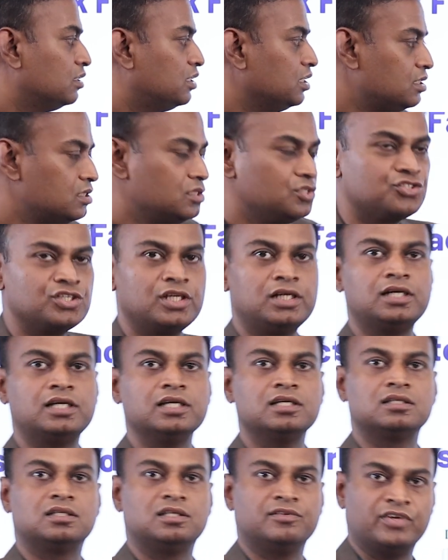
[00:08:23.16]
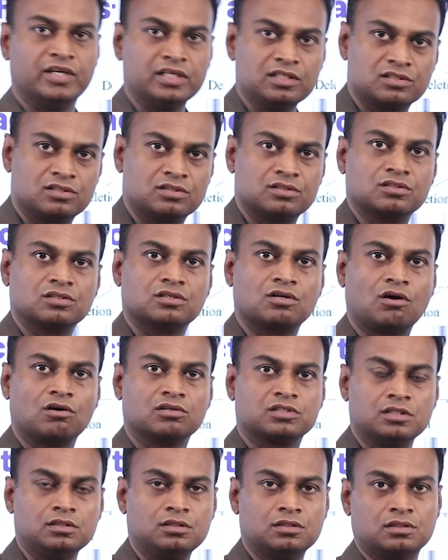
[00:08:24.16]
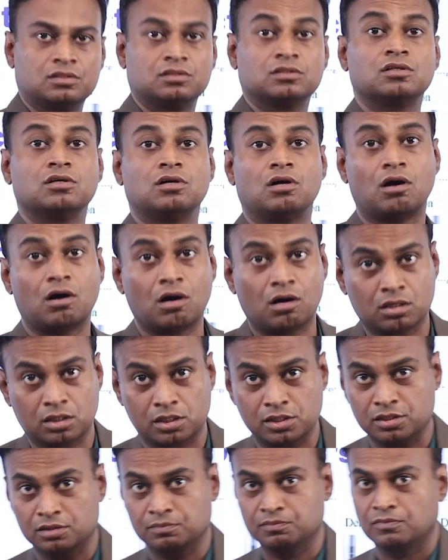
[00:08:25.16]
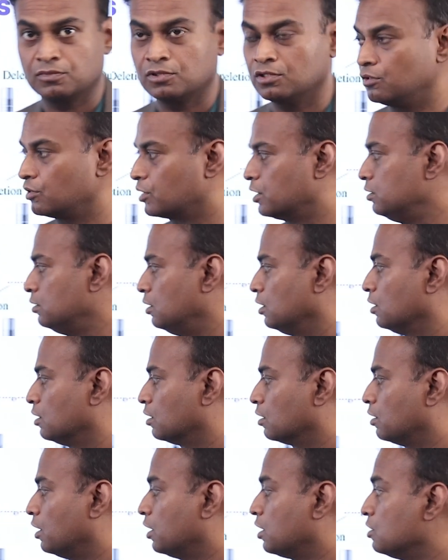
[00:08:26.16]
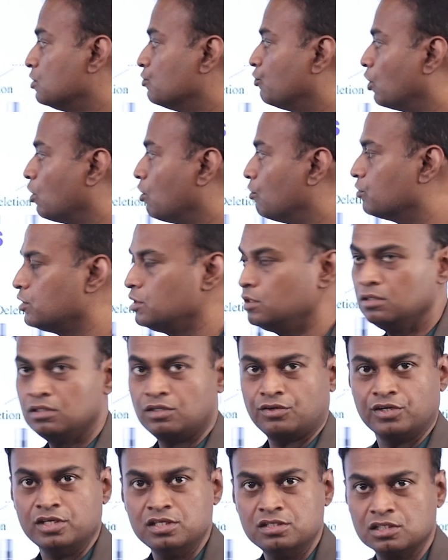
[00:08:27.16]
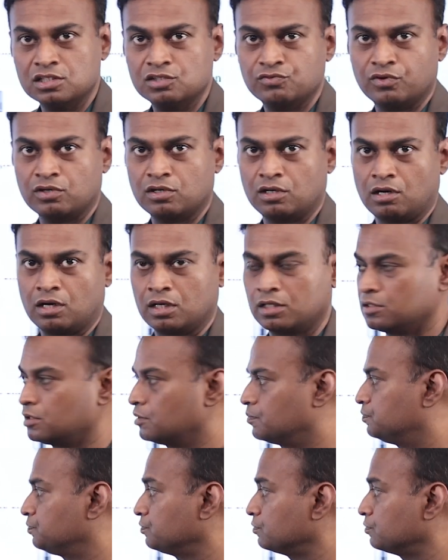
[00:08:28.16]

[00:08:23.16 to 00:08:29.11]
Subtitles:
These genetic defects causes autism. Okay, that is one of the reasons for autism.